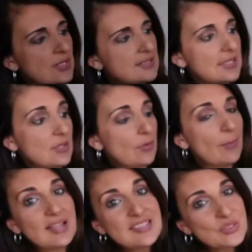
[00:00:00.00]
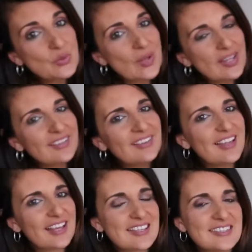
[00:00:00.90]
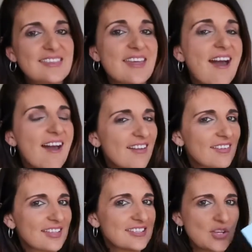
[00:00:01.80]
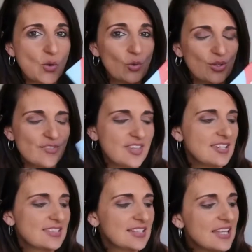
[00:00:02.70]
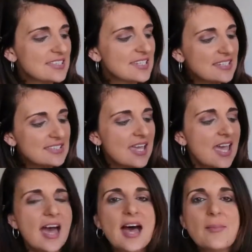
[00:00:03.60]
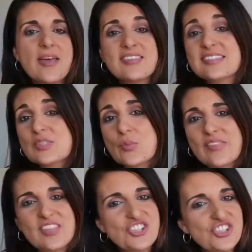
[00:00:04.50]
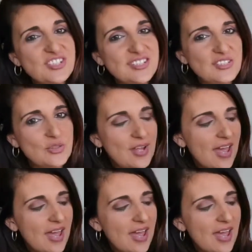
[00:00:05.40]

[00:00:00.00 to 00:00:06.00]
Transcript: one's the Rapunzel one. Like I said, they are collecting all of these classics. Um, and this is one that she does not